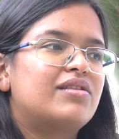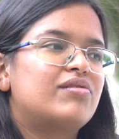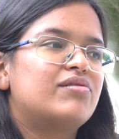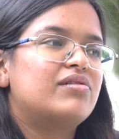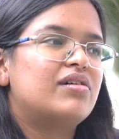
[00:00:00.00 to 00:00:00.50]

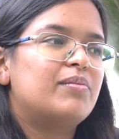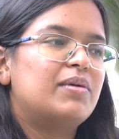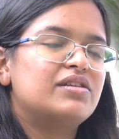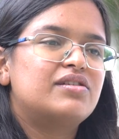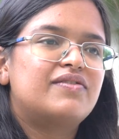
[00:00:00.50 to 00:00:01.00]
through a
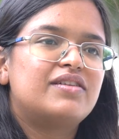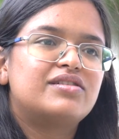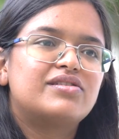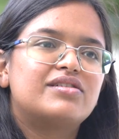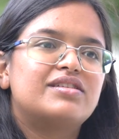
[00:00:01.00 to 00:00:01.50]
bunch of
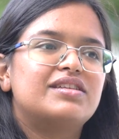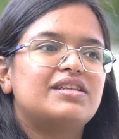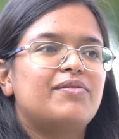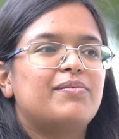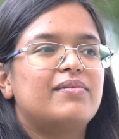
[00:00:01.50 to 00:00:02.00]
resources,
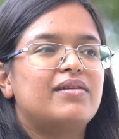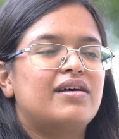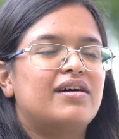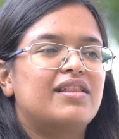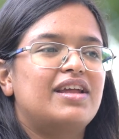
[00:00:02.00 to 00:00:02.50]
I
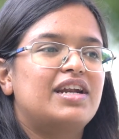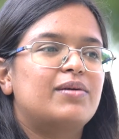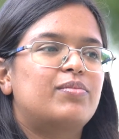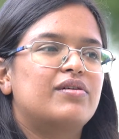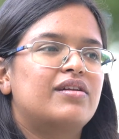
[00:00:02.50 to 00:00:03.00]
uh, read
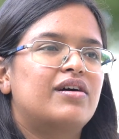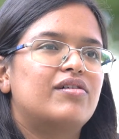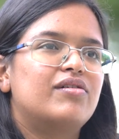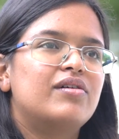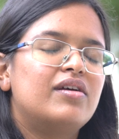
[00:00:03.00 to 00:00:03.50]
up on
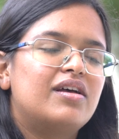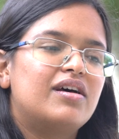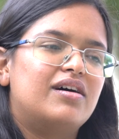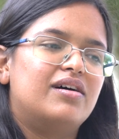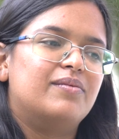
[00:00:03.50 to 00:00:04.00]
how
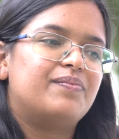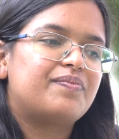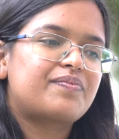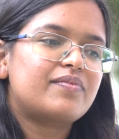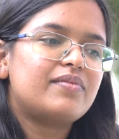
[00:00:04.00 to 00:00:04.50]

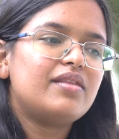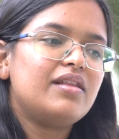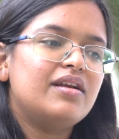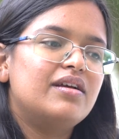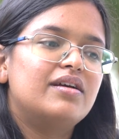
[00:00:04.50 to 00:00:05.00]
um,
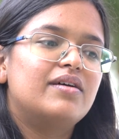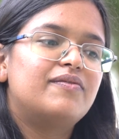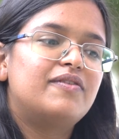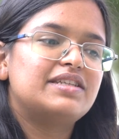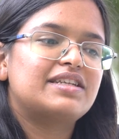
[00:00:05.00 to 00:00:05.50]

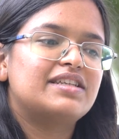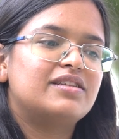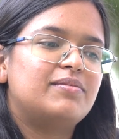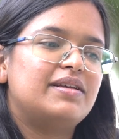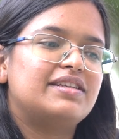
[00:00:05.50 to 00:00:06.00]
physics
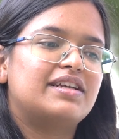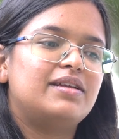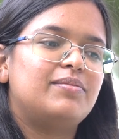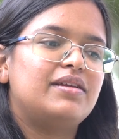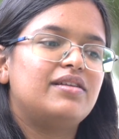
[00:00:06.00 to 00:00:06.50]
has
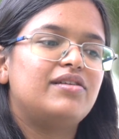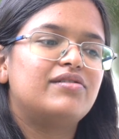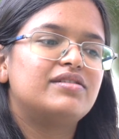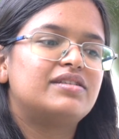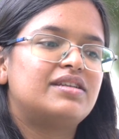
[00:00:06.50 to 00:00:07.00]
basically been
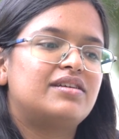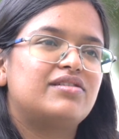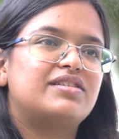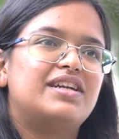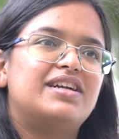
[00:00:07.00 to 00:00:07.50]
used
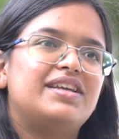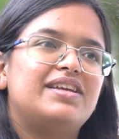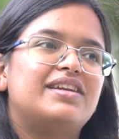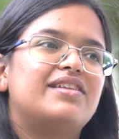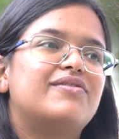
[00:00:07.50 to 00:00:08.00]
to
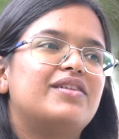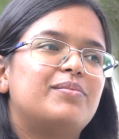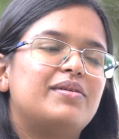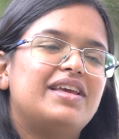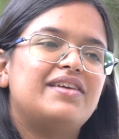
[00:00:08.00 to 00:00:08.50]
study
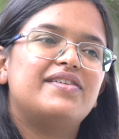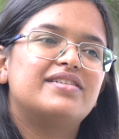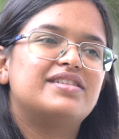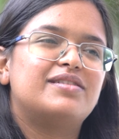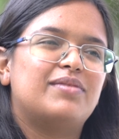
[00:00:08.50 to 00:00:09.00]
different
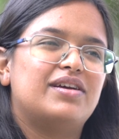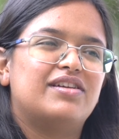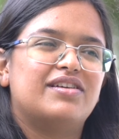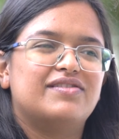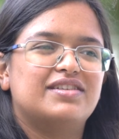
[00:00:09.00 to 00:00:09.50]
behaviors in
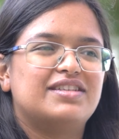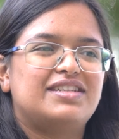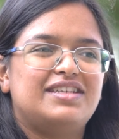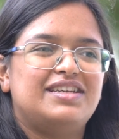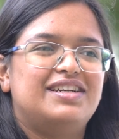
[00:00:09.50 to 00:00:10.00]

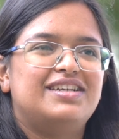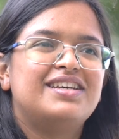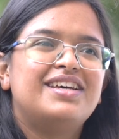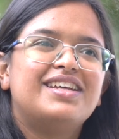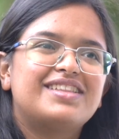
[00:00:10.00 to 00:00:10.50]
biodiversity and
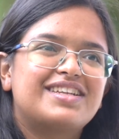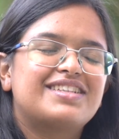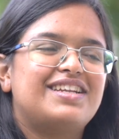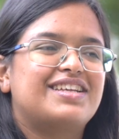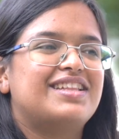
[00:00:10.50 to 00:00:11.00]

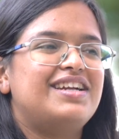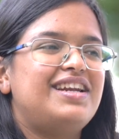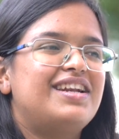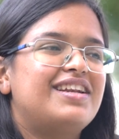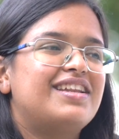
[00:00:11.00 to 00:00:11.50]
things like that.
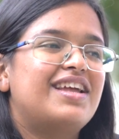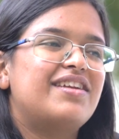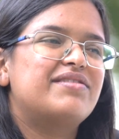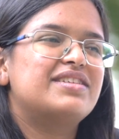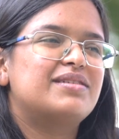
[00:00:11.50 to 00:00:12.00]
And
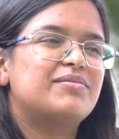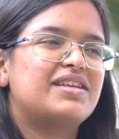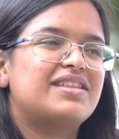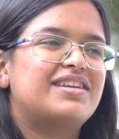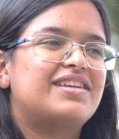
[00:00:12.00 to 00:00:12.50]
that was
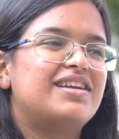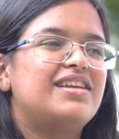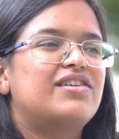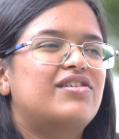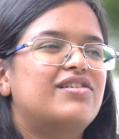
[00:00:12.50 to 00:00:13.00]
something that
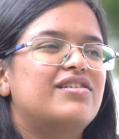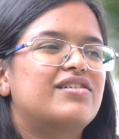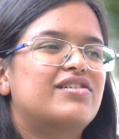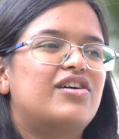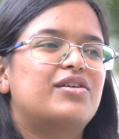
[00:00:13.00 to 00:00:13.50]
really
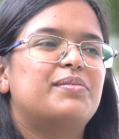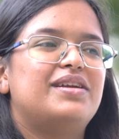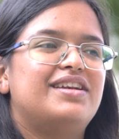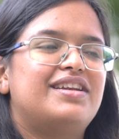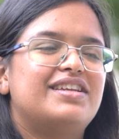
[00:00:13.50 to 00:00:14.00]
caught my
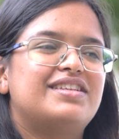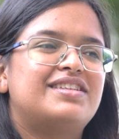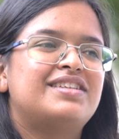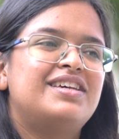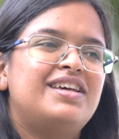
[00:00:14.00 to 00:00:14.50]

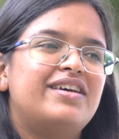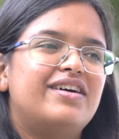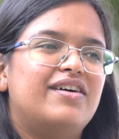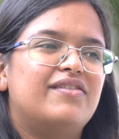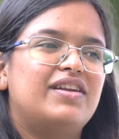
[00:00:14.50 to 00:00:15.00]
interest
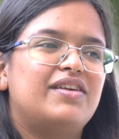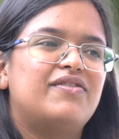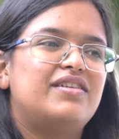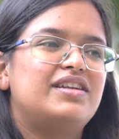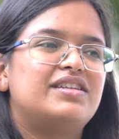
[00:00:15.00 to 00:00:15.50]
uh, when I
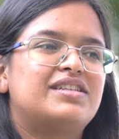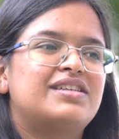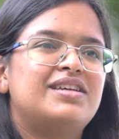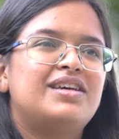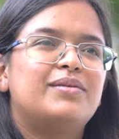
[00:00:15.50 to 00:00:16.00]
finished
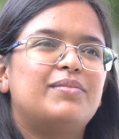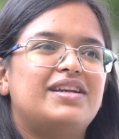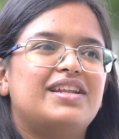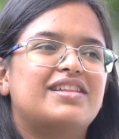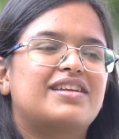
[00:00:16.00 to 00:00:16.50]
my
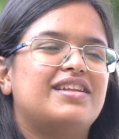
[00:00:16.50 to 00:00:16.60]
10th